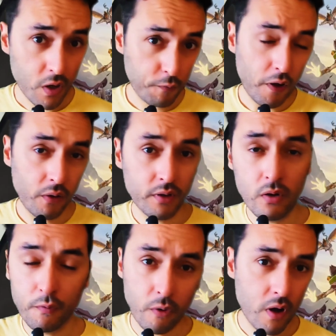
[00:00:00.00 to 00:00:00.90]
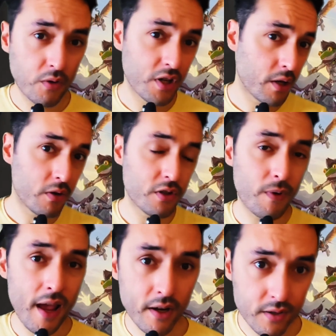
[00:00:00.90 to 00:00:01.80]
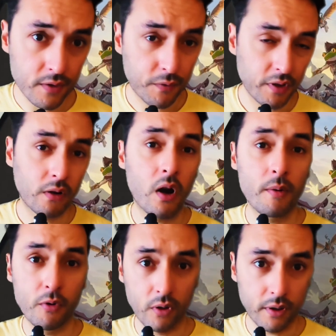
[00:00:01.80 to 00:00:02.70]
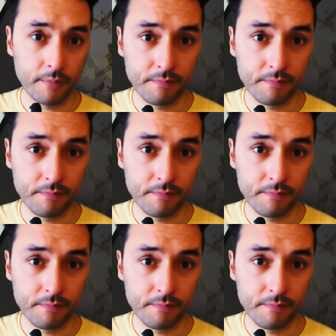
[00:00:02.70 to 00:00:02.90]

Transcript: shall follow the overall general directions from the core book,